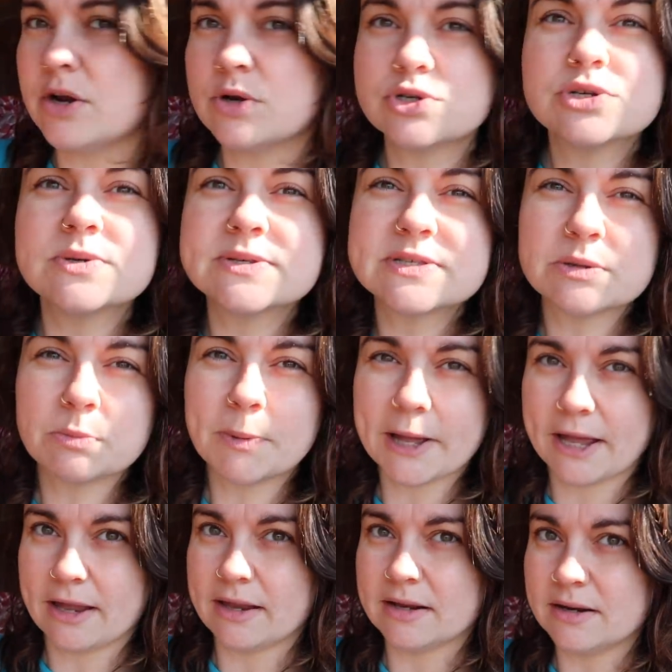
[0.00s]
I know she was in
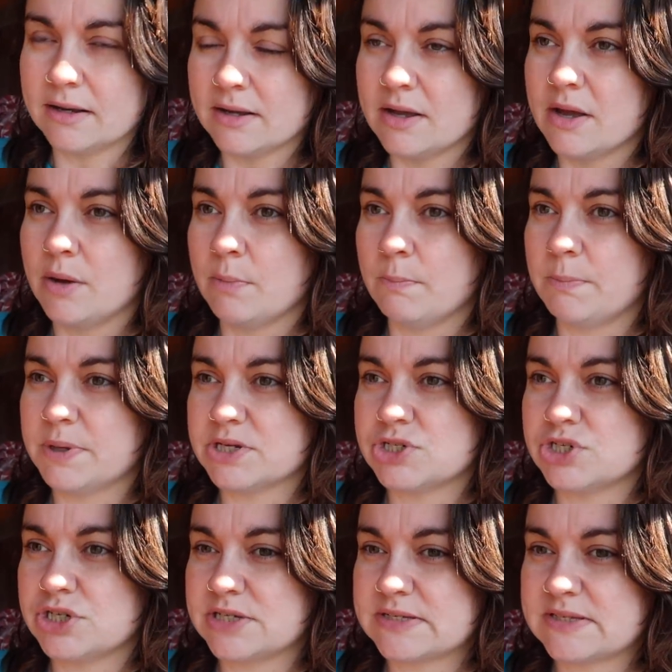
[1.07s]
pain, but
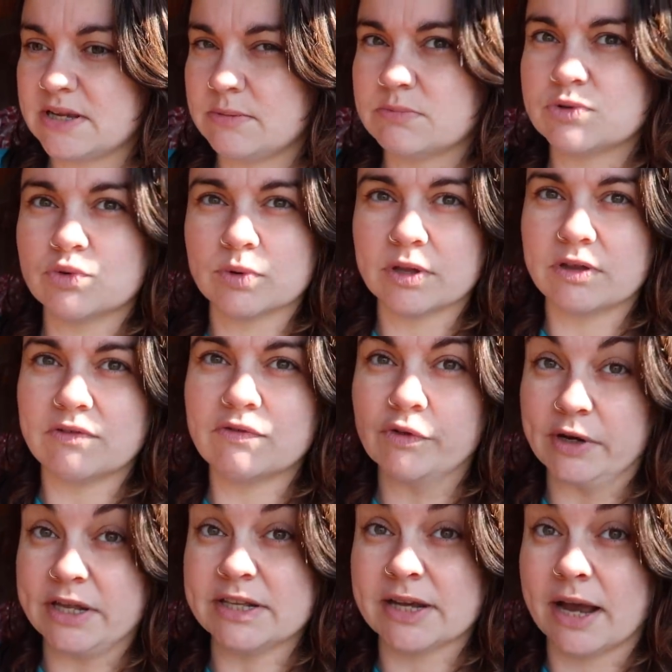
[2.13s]
she seemed really
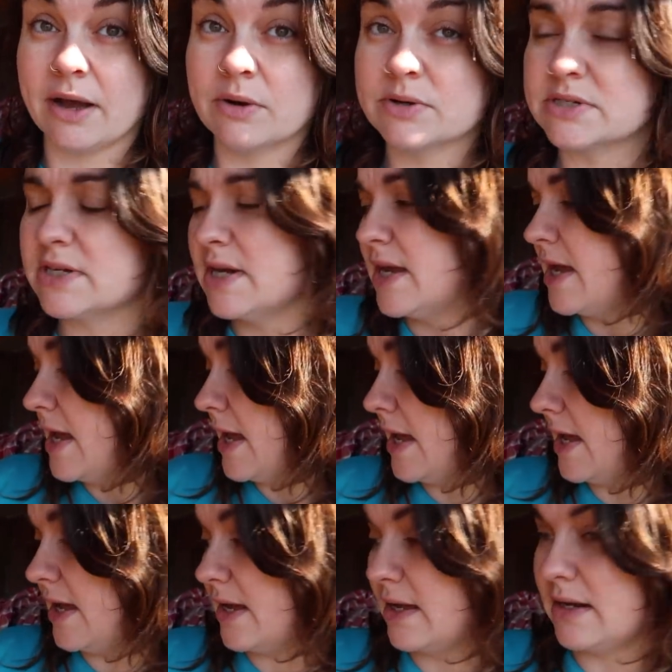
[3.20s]
freaked out,
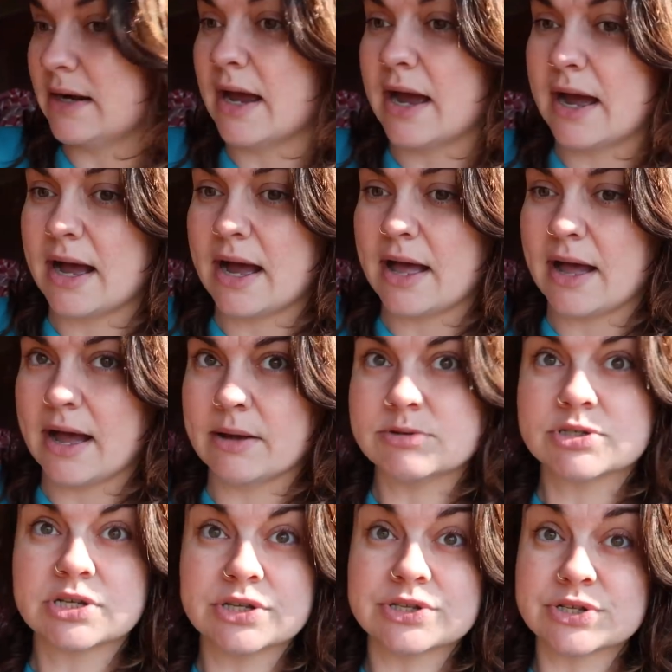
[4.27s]
and I
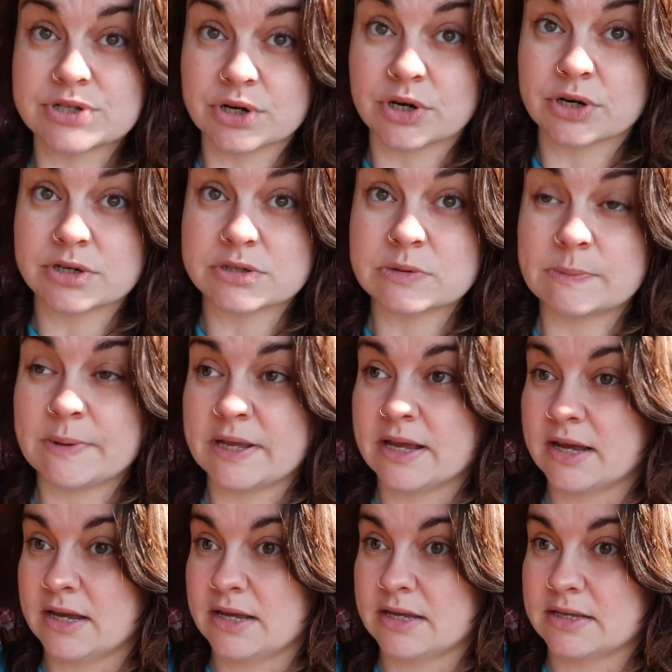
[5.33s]
was concerned
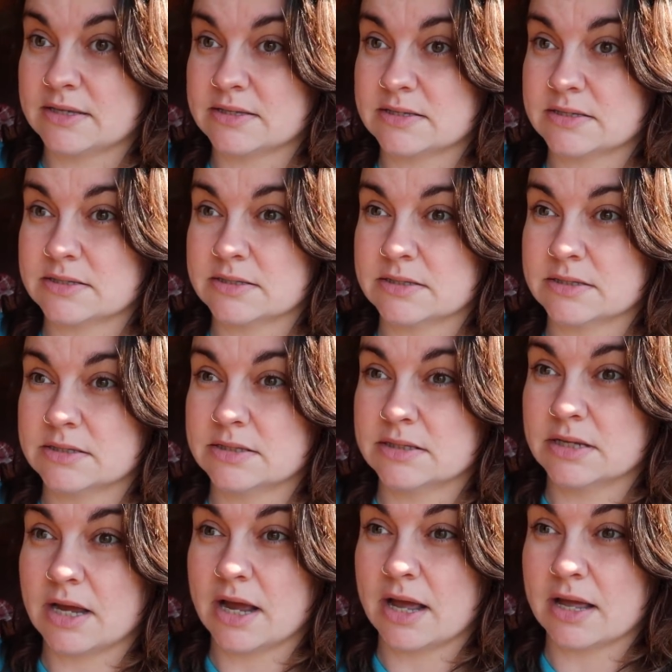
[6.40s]
because,
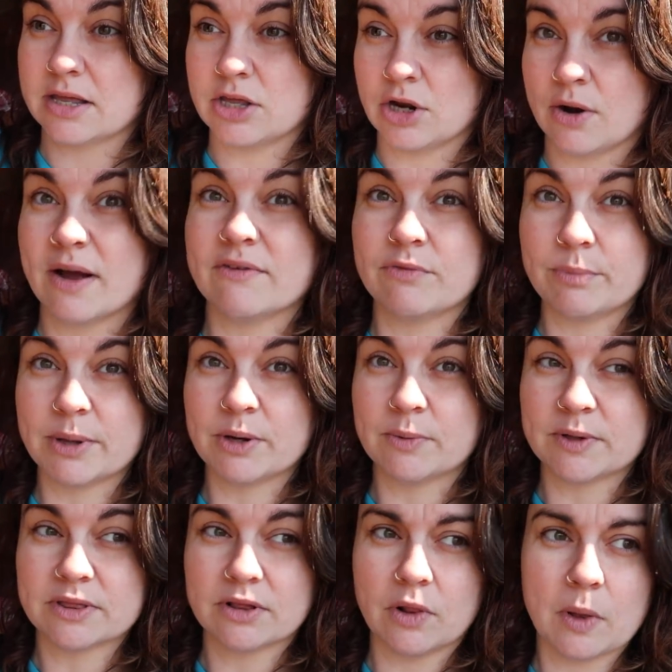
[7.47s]
you know, I've been
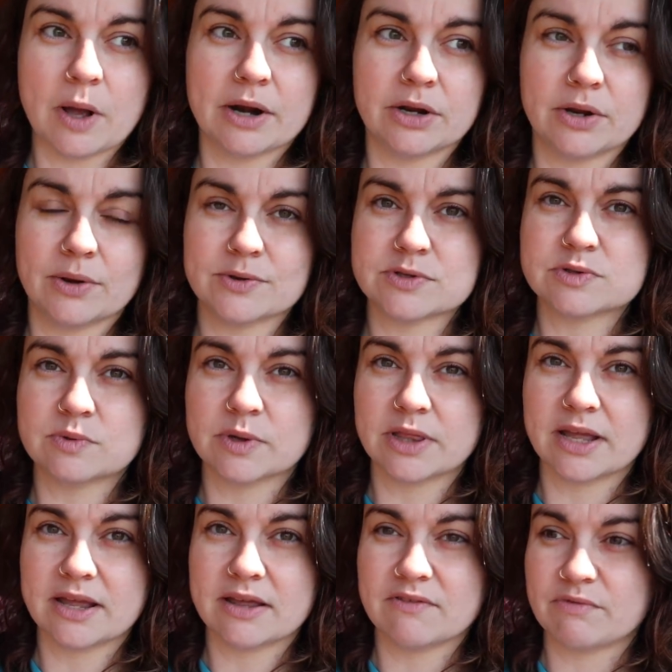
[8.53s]
with a lot of goats when
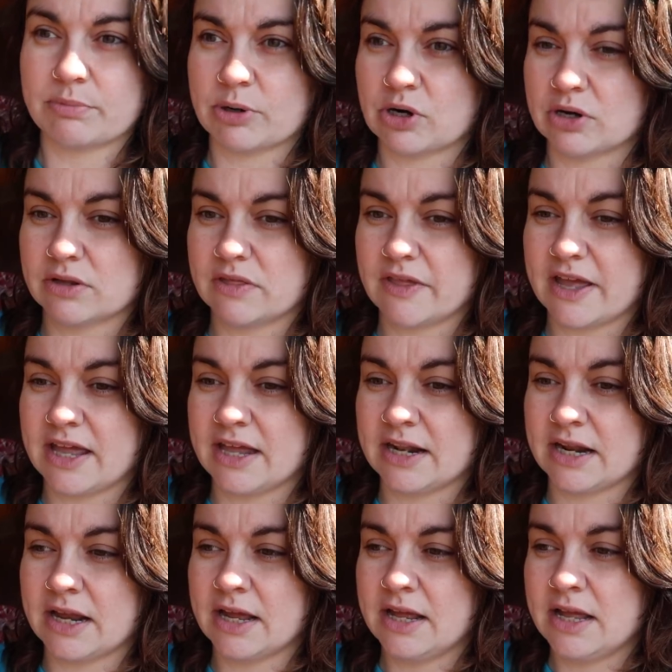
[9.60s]
they give birth,
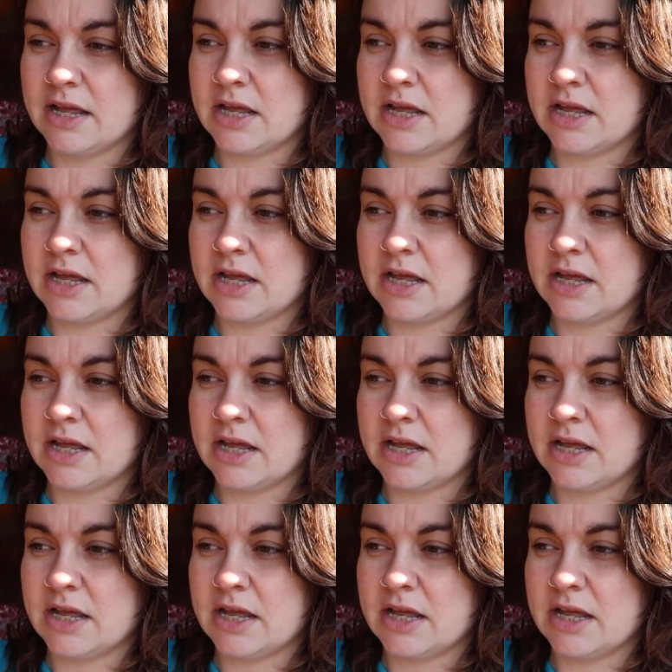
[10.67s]
and